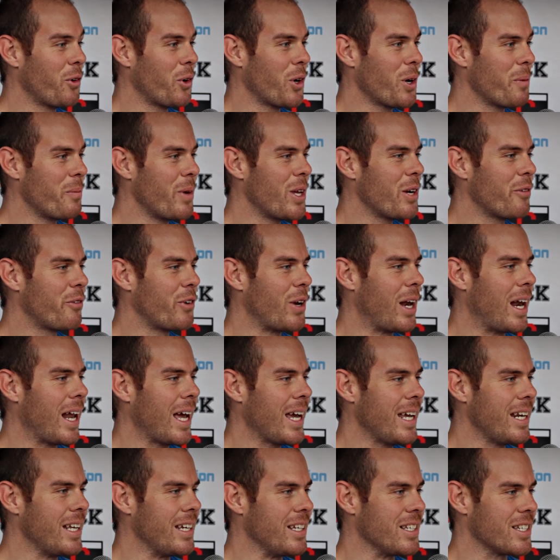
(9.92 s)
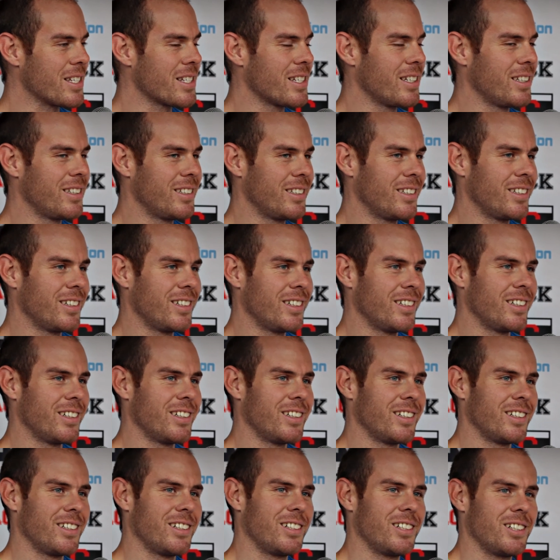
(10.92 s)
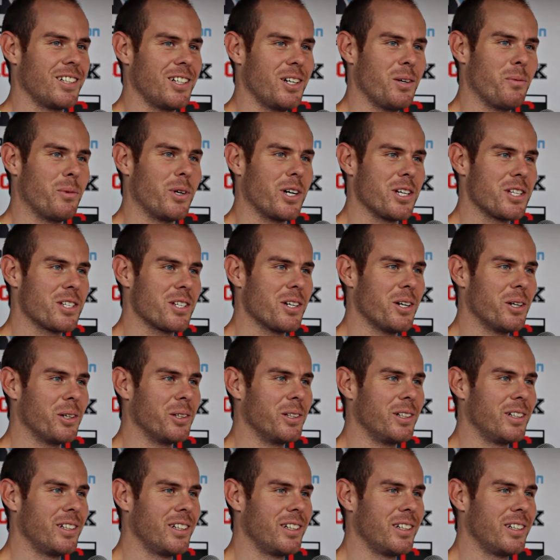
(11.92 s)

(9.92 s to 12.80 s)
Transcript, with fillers: 400 meter for ladies. Oh my soul.